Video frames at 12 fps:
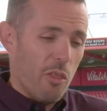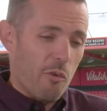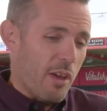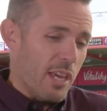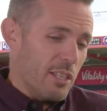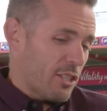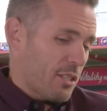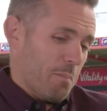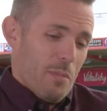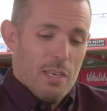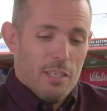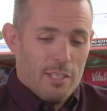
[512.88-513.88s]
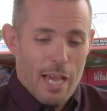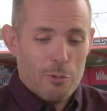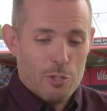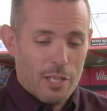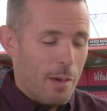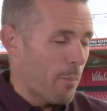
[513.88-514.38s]
whether it is
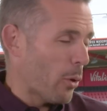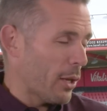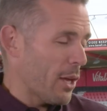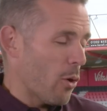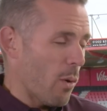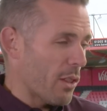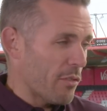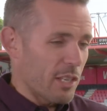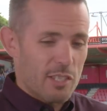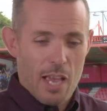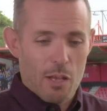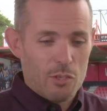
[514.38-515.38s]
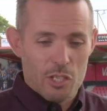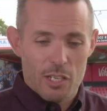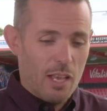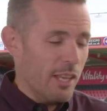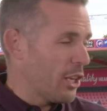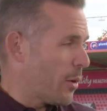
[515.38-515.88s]
down to their body or whether it's down
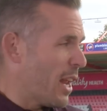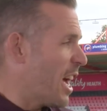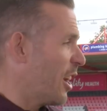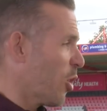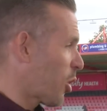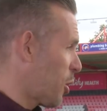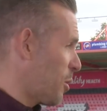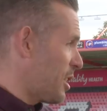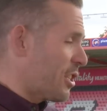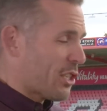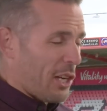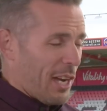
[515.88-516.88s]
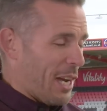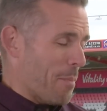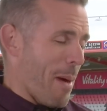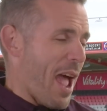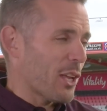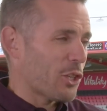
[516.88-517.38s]
to you know innocuous incident in a
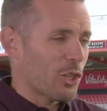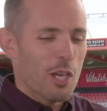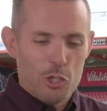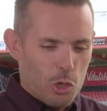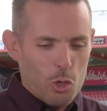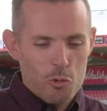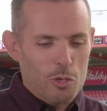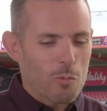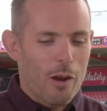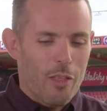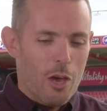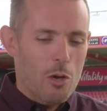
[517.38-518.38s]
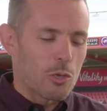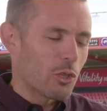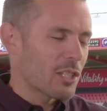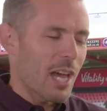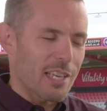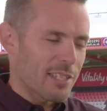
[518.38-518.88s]
match. Junior is one of those who
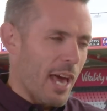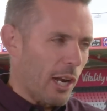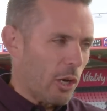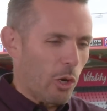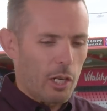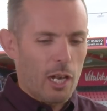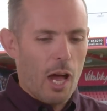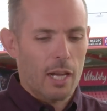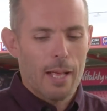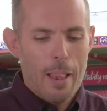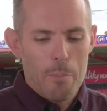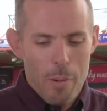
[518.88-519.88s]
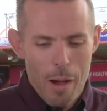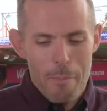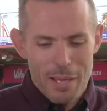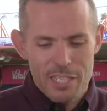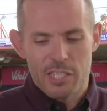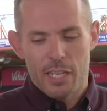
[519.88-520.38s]
just hasn't had a lot of luck. But
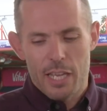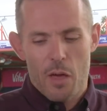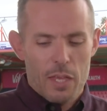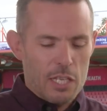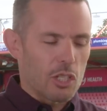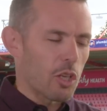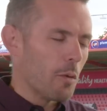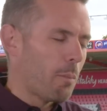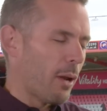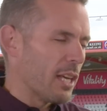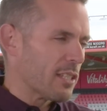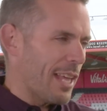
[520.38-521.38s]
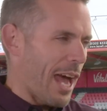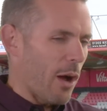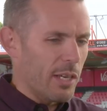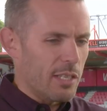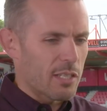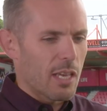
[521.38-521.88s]
mentally, I think he's in a good place
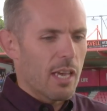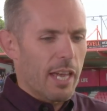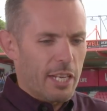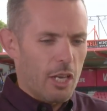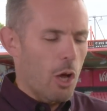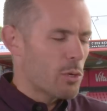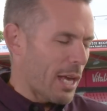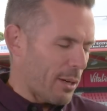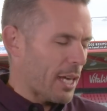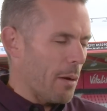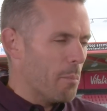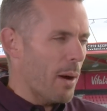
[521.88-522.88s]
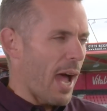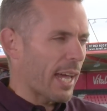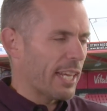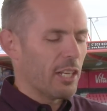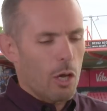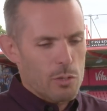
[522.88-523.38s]
now. He's he knows how to come
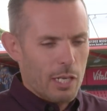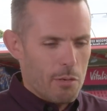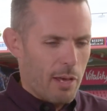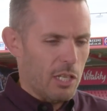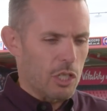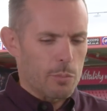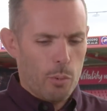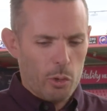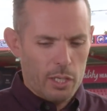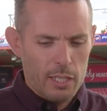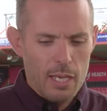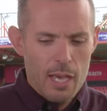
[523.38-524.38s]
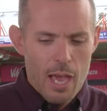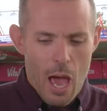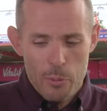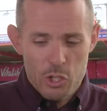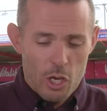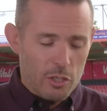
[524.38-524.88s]
back. He knows how to manage his body,
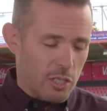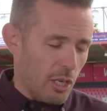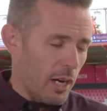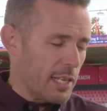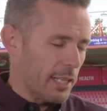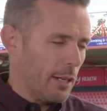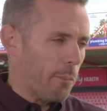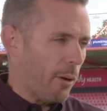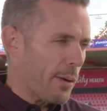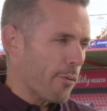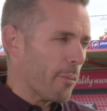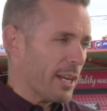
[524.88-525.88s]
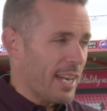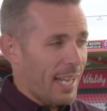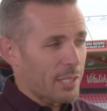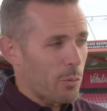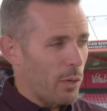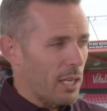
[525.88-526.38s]
and the chances are he's going to play probably next